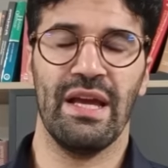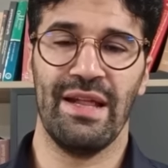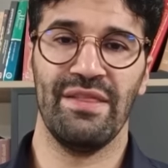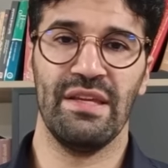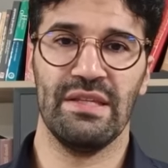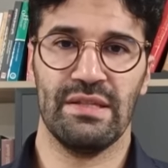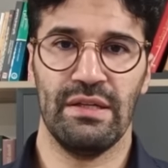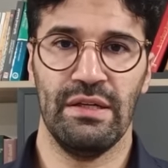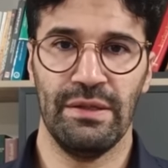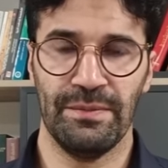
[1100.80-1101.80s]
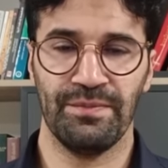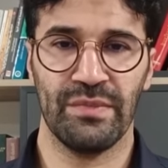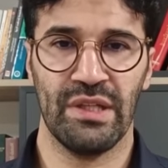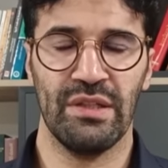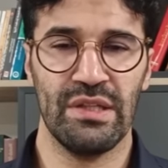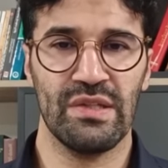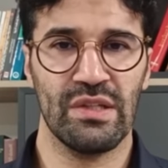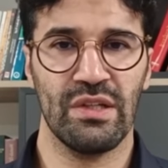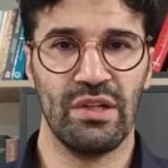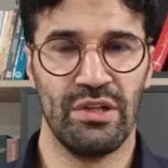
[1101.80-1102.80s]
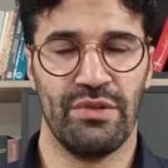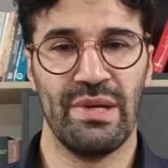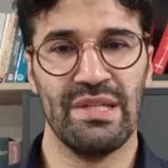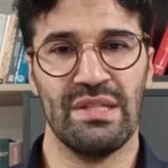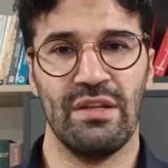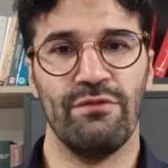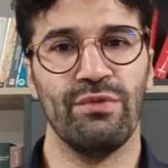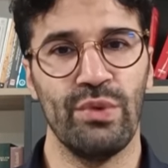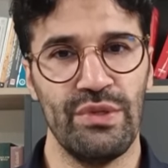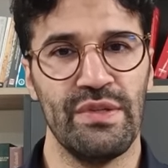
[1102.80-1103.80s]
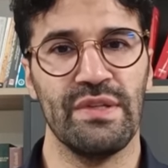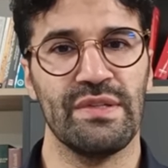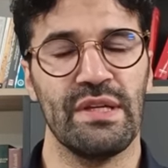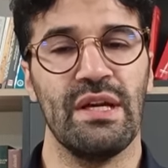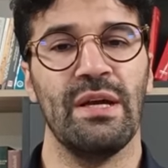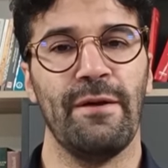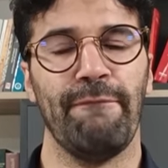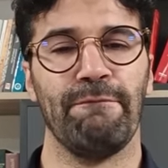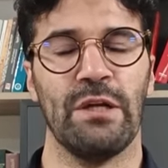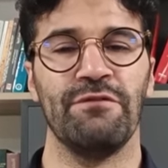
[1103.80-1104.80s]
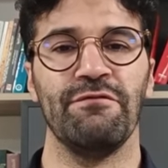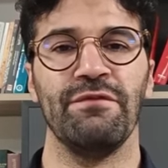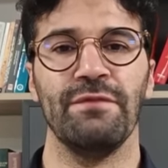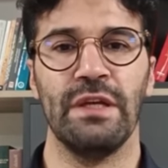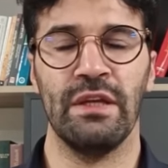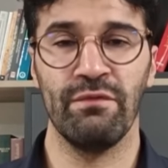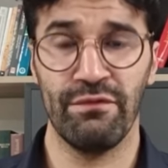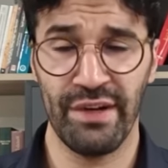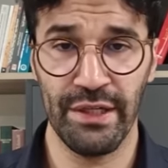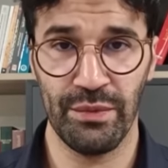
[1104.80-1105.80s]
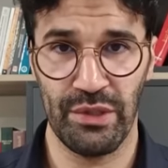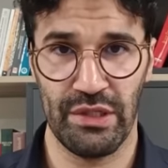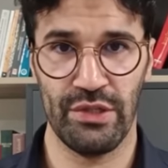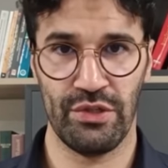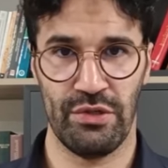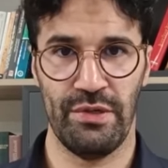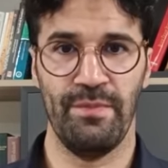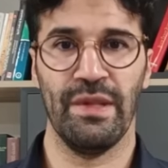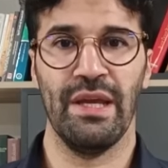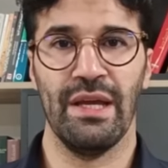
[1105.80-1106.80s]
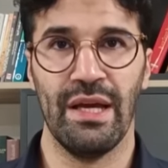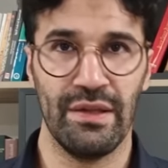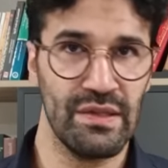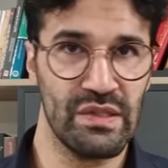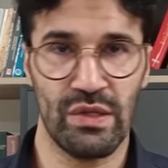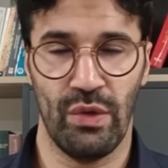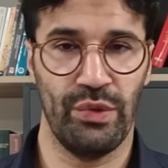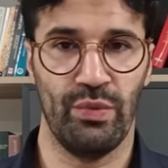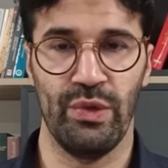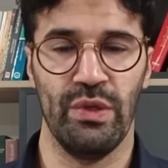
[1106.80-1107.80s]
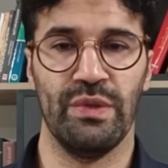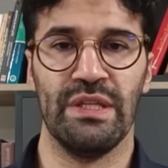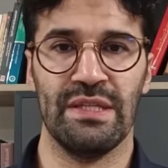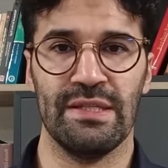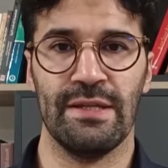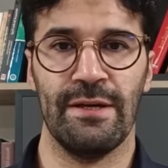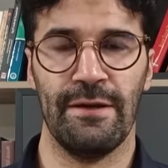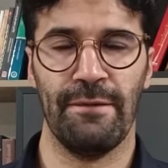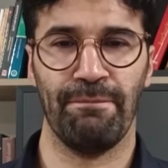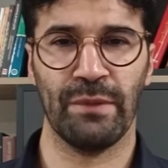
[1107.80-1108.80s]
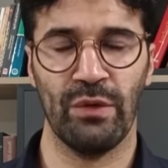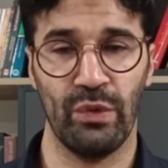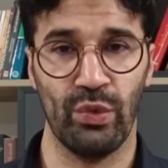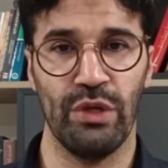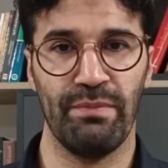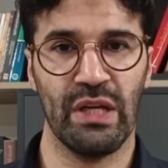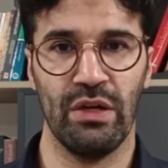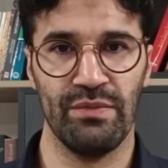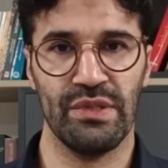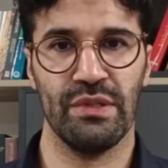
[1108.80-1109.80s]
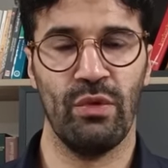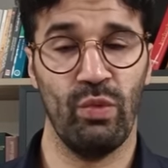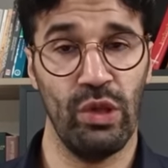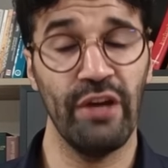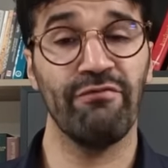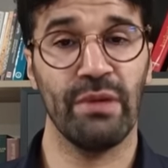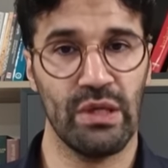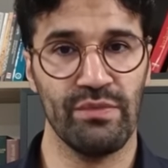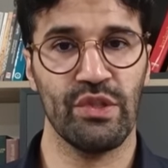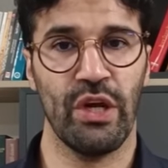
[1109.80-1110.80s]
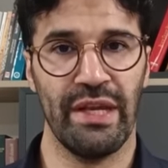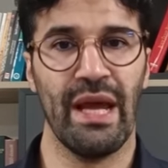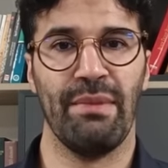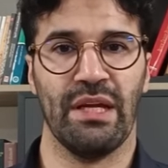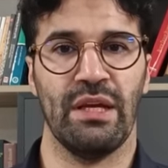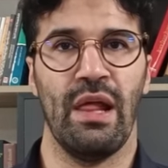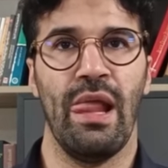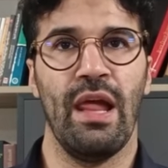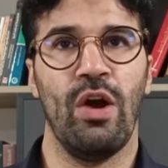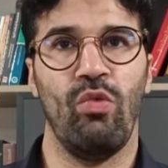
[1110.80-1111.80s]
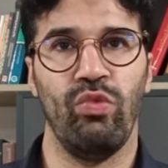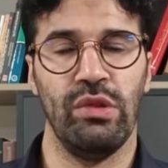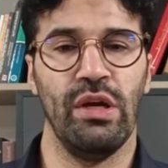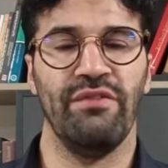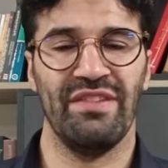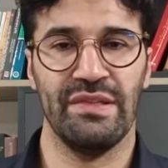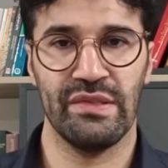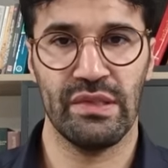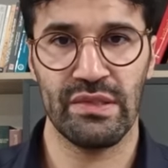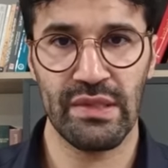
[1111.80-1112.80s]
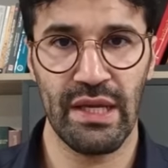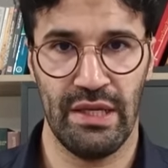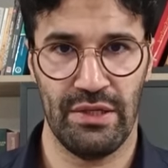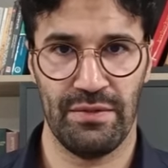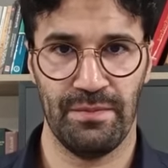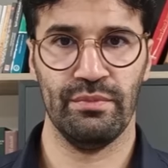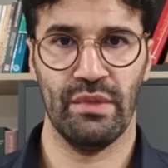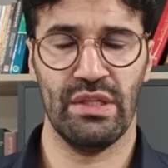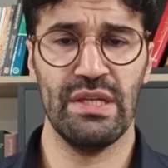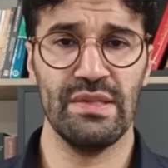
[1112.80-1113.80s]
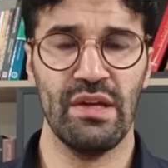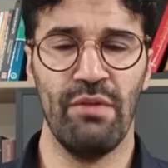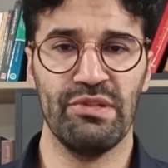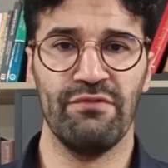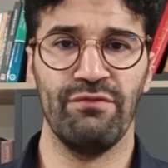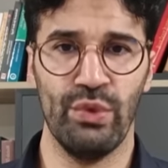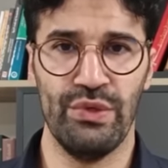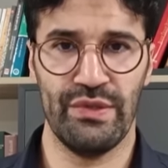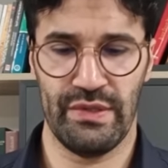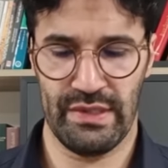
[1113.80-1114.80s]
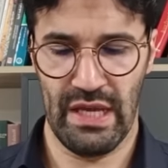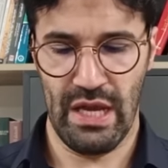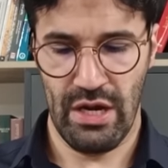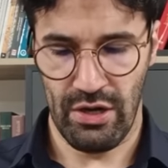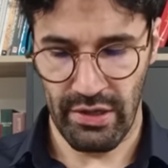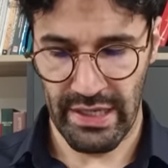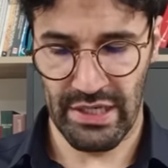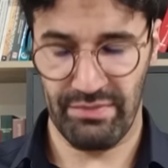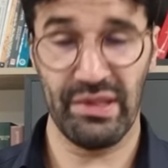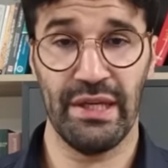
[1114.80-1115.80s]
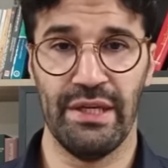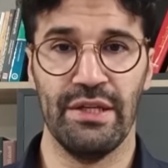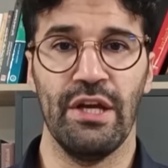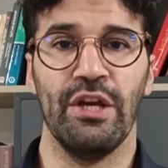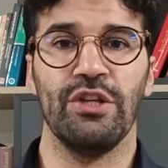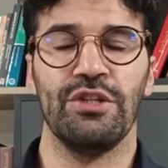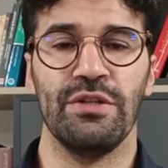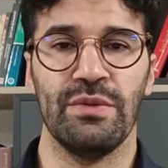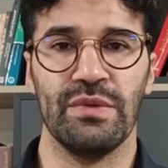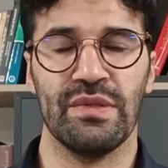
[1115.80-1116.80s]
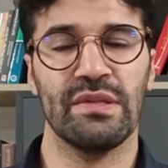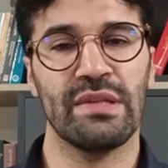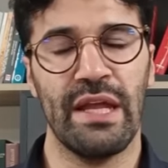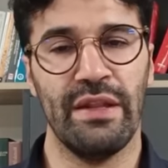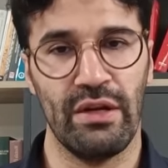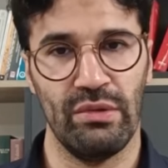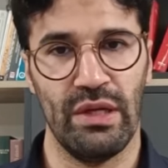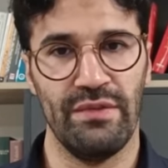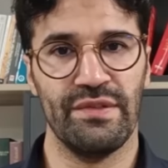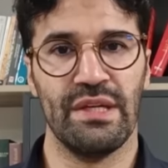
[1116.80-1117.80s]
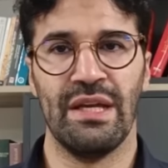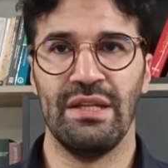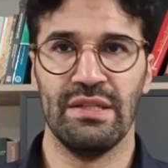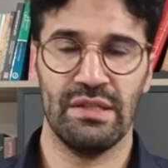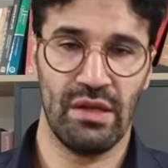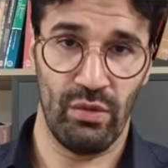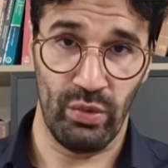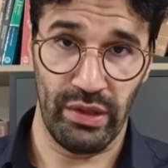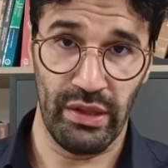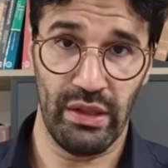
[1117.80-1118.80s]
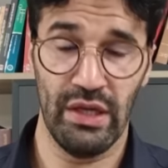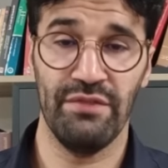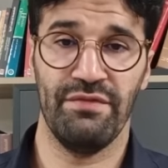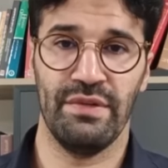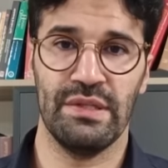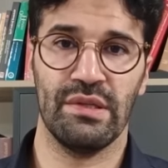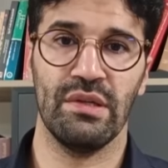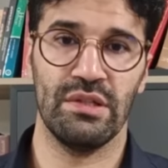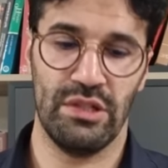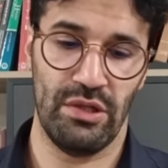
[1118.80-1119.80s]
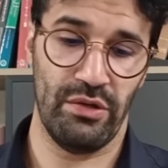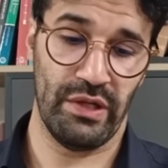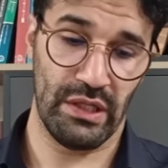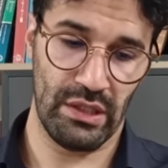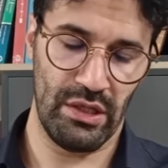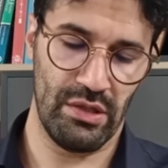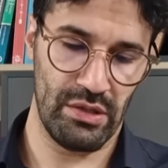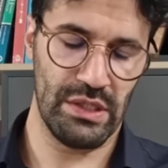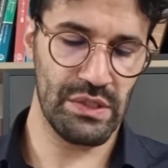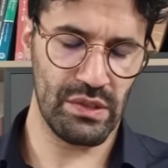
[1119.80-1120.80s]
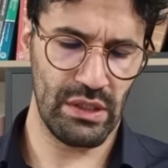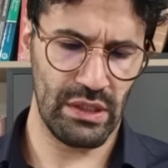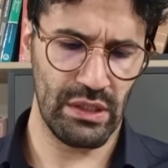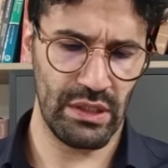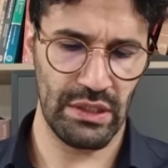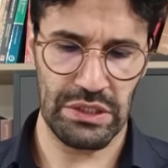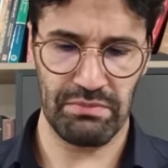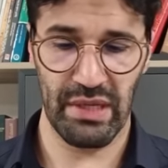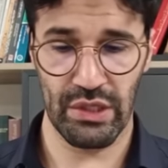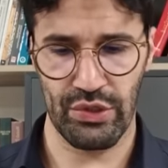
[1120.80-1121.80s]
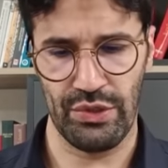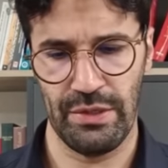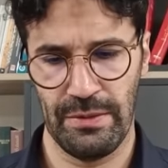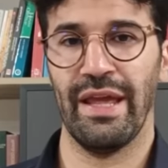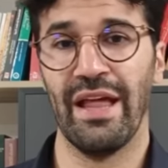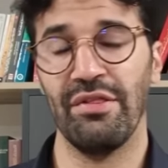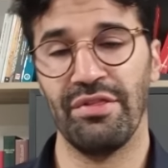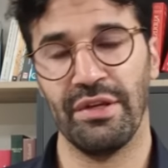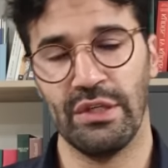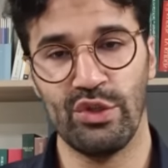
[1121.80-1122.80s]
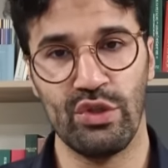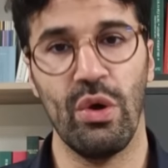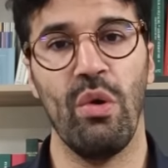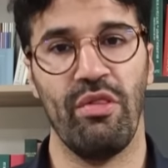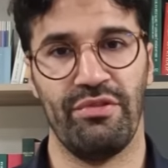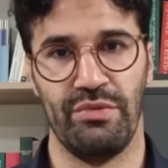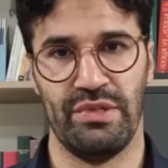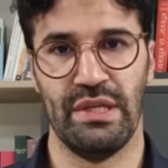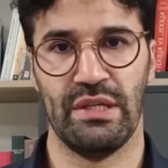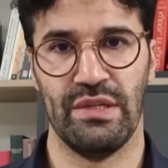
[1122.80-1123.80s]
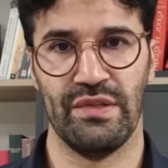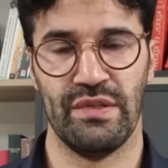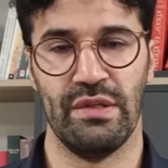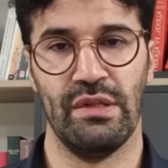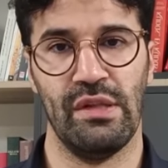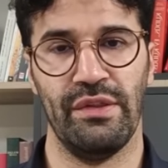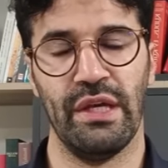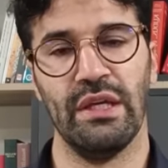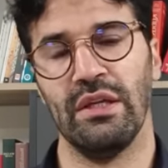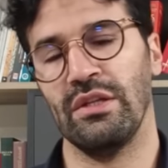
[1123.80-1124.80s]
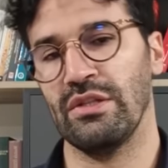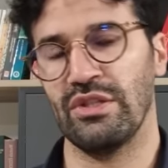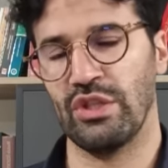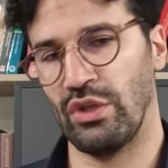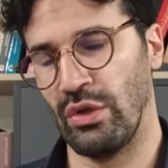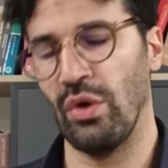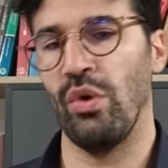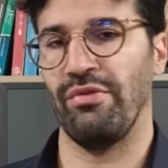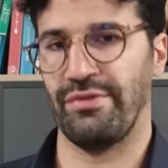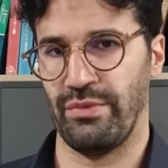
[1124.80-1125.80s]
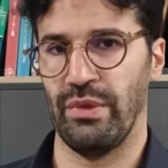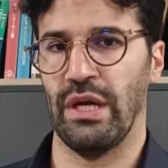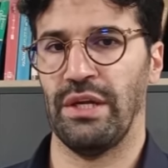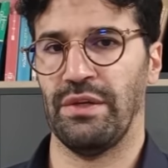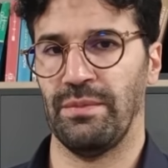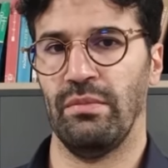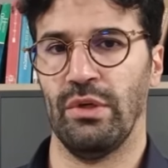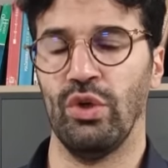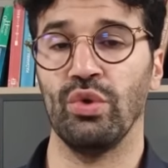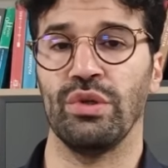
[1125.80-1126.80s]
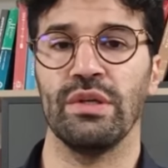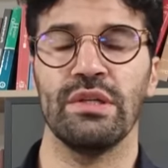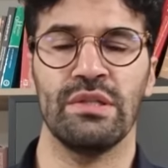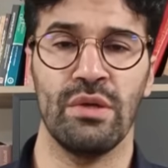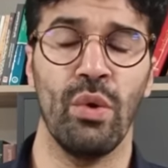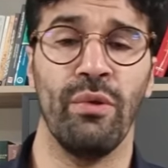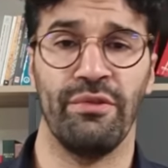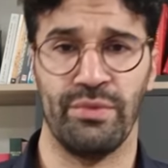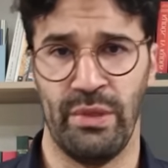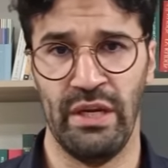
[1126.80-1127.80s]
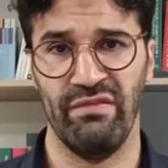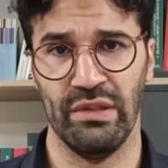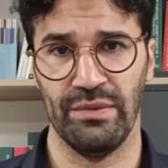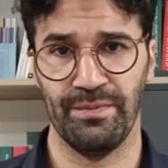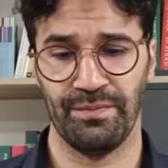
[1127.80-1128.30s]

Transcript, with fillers: and these um, and these contrasting forces um, are in fight with each other and this is how the world is uh, how the world becomes how life becomes dynamic how life is sustained these opposite forces are at play to sustain their lives and this is how life is continuing in this uh, in this picture health is known through sickness day is known through night good is known through evil